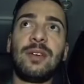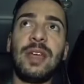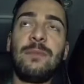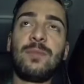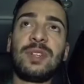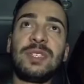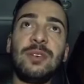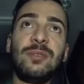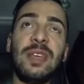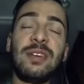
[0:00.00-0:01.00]
in
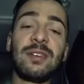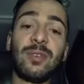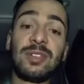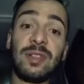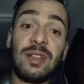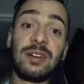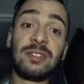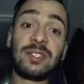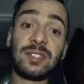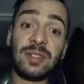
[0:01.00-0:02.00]
Brazil, they are going to learn
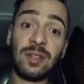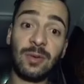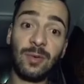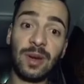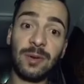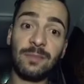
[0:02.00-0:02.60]
slower